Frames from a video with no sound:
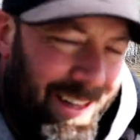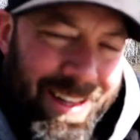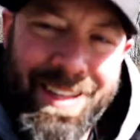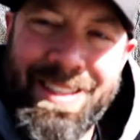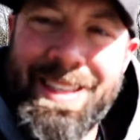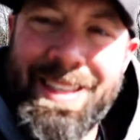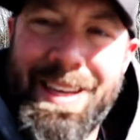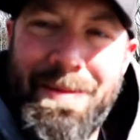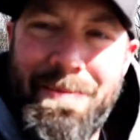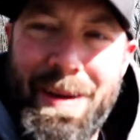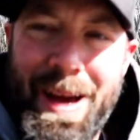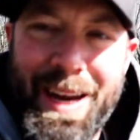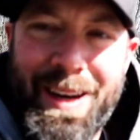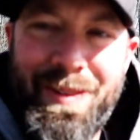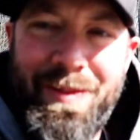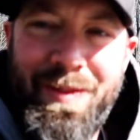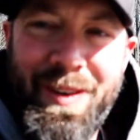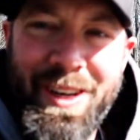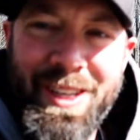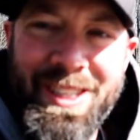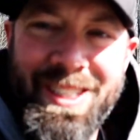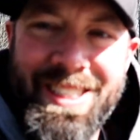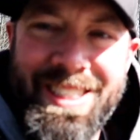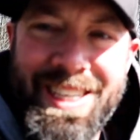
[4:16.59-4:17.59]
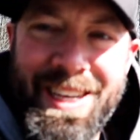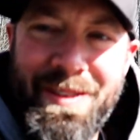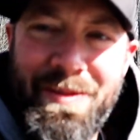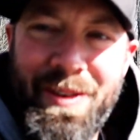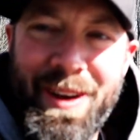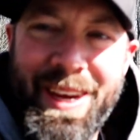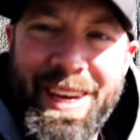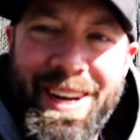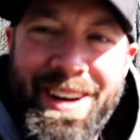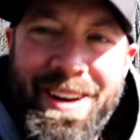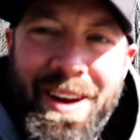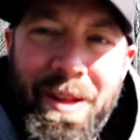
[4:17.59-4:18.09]
let's get back to fish and see if
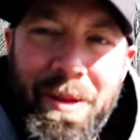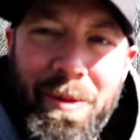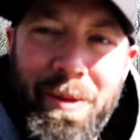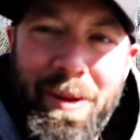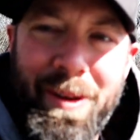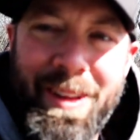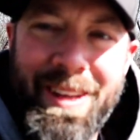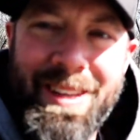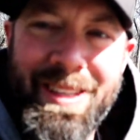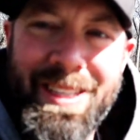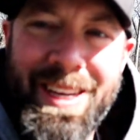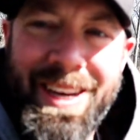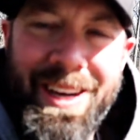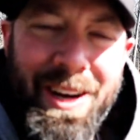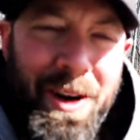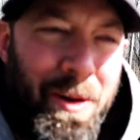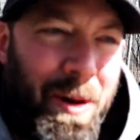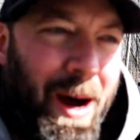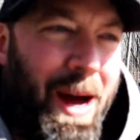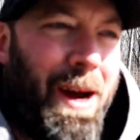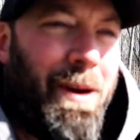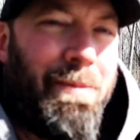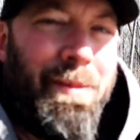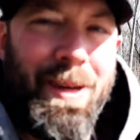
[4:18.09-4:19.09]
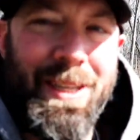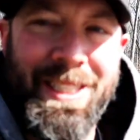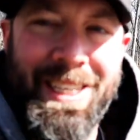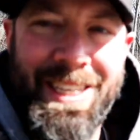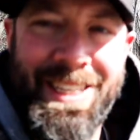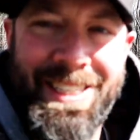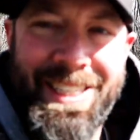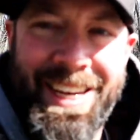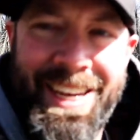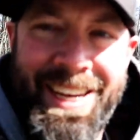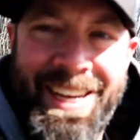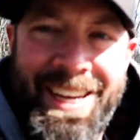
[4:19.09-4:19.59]
we can get another one of these Ohio
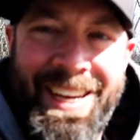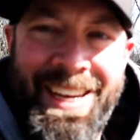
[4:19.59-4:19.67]
muskies